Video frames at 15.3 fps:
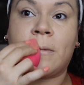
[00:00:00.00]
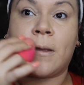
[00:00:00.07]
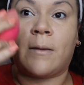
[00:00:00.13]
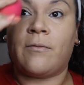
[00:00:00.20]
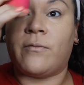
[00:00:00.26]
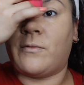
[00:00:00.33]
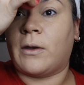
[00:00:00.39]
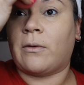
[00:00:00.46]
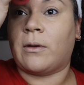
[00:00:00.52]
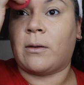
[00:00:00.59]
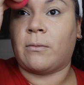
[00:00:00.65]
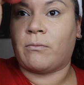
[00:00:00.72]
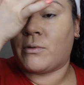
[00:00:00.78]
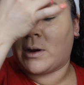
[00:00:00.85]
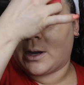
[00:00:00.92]
very
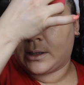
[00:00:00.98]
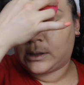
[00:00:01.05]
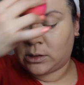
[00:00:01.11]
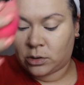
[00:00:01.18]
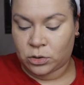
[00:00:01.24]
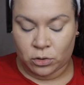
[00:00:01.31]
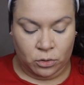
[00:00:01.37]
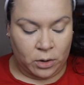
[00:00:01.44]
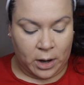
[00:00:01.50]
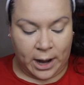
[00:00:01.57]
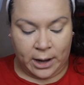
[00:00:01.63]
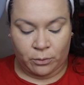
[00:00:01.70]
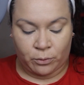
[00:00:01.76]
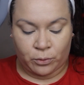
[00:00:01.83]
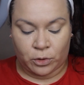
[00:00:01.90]
impressed. So
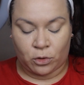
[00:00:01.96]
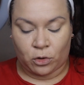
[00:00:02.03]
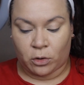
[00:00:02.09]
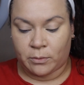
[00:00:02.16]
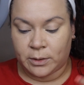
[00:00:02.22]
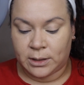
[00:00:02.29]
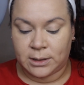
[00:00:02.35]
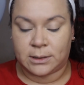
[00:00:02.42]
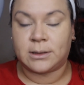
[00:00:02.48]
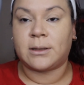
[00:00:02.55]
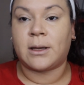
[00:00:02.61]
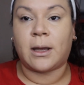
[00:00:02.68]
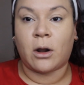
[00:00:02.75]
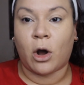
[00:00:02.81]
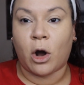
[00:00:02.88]
I would normally
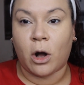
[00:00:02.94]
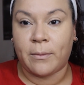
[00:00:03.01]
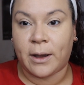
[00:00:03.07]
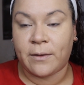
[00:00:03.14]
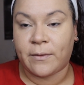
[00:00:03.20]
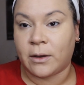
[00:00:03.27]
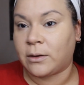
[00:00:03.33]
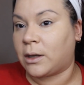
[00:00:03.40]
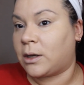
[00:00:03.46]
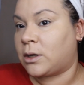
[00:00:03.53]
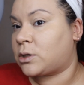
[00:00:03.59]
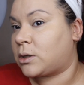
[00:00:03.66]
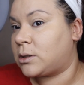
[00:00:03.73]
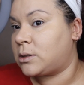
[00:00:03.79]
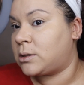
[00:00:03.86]
set all my
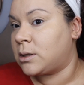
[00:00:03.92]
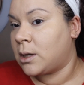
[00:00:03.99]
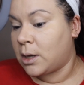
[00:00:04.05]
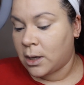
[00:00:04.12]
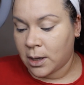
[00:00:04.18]
foundations.